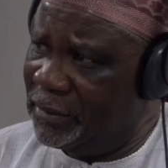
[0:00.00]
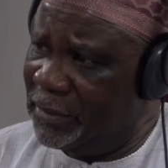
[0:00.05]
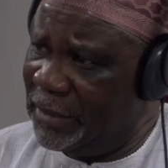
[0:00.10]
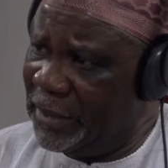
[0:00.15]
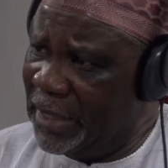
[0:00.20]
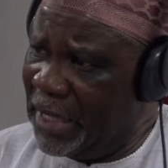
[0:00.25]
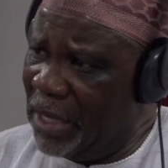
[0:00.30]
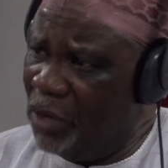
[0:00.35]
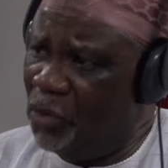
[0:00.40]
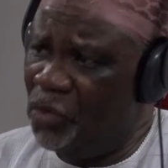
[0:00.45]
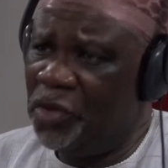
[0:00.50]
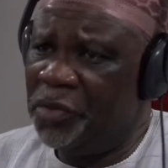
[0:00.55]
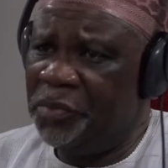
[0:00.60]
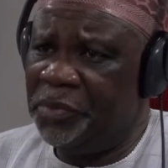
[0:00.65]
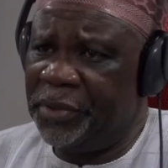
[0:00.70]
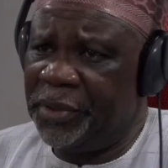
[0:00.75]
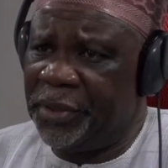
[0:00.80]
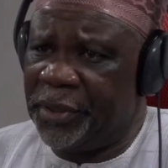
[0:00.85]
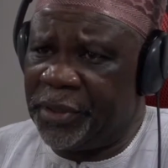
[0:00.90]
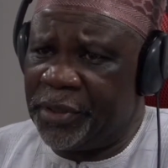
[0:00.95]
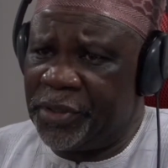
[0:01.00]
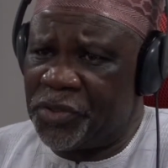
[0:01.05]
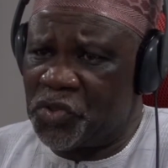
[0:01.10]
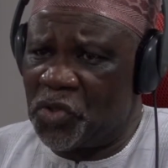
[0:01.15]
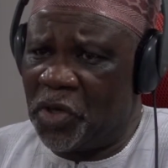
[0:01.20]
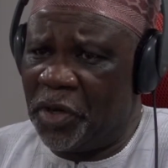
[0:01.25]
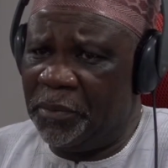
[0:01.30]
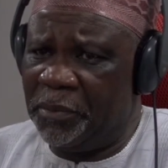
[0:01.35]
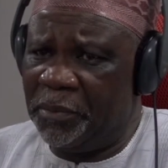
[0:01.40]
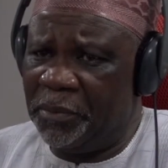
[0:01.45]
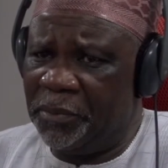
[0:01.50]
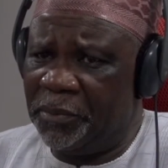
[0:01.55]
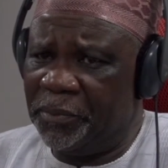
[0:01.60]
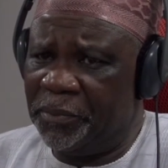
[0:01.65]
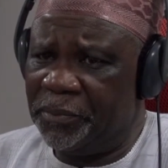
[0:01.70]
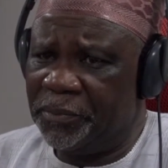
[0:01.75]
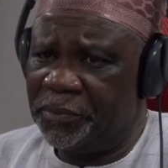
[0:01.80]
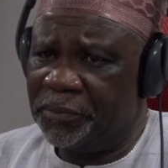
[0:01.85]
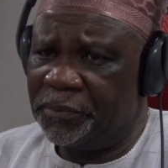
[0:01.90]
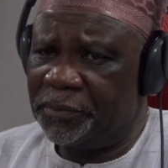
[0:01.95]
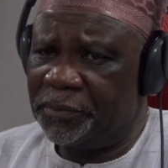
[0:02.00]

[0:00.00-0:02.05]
there will be some